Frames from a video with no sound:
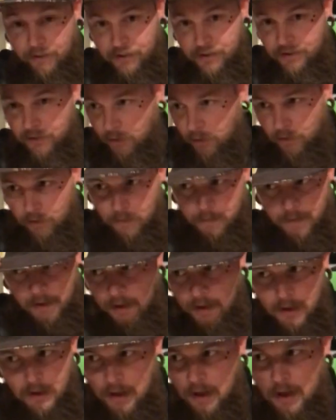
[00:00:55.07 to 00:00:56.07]
or
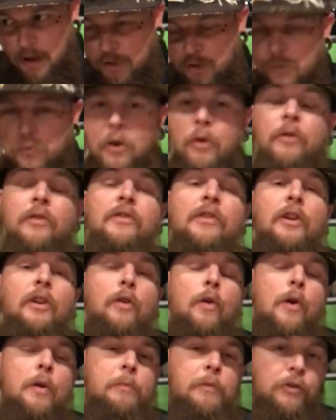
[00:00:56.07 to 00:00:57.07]
you notice it
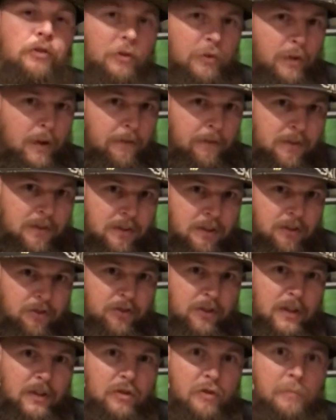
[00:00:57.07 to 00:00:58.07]
growing, but you don't ever see it
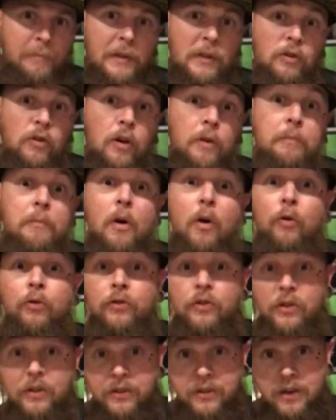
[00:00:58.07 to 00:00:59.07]
shed. Don't be alarmed. Most
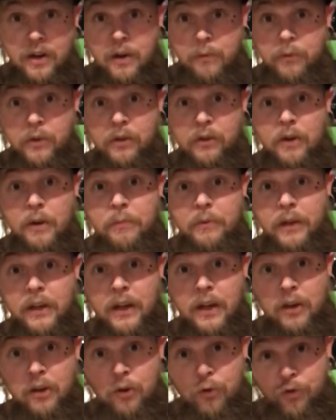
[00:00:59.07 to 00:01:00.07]
of the time when a leopard
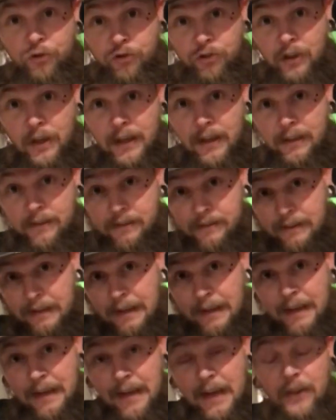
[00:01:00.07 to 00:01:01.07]
gecko sheds,
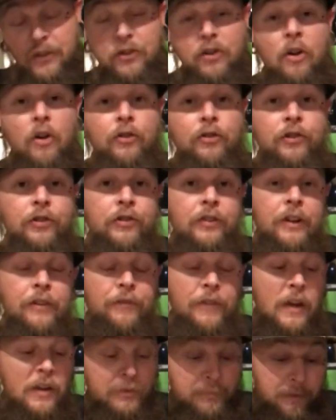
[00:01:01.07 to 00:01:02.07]
it's gone just that
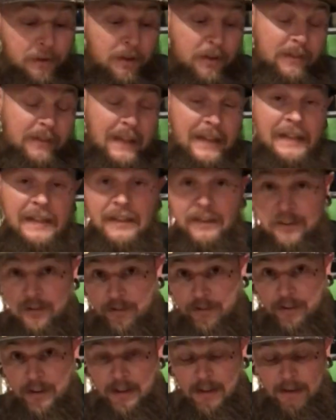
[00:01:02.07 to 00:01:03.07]
fast because they eat their
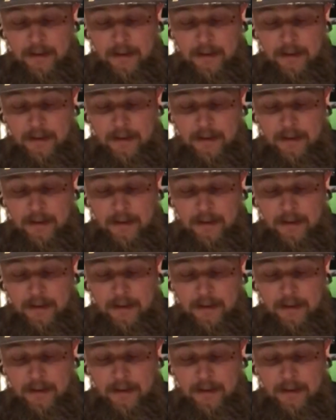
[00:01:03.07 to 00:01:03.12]
shed.